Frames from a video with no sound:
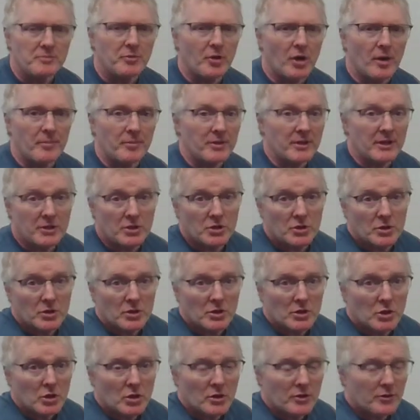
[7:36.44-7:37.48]
property, and you
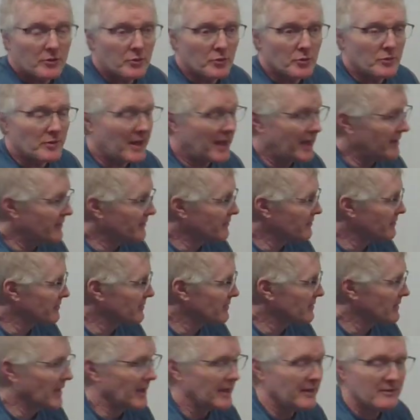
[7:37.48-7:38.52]
can look through that
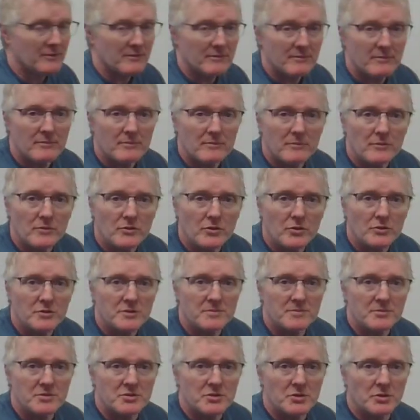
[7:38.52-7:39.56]
and do
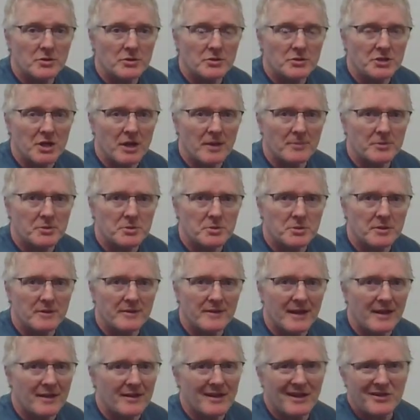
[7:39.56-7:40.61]
some circle geometry on
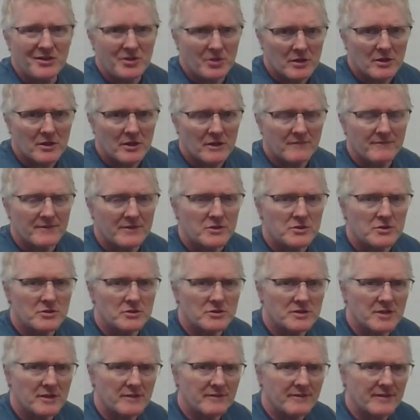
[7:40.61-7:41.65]
that, and you can convince
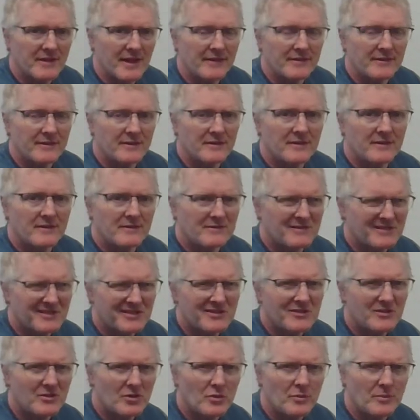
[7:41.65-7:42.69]
yourself of that
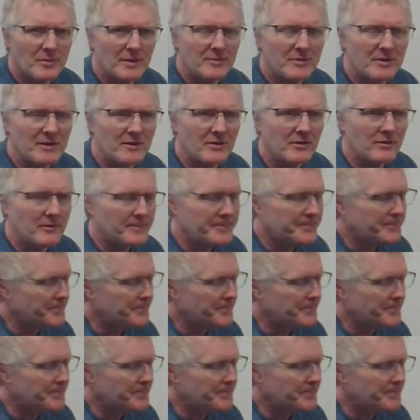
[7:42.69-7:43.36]
it's no big deal.